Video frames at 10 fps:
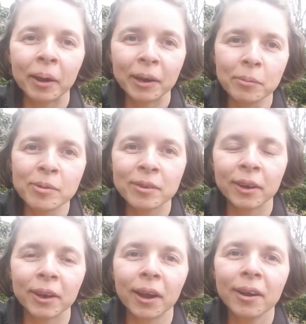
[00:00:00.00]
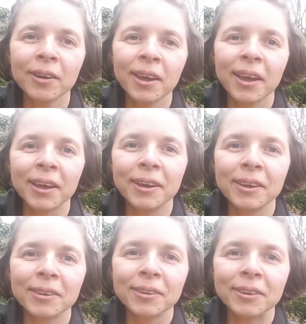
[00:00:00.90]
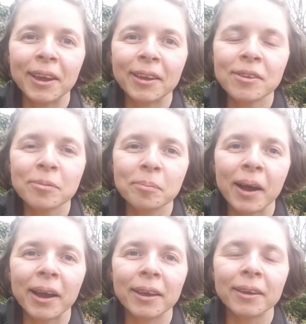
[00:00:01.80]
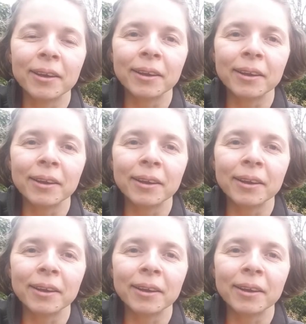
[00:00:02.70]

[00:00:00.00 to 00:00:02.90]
My name is Crina and today is my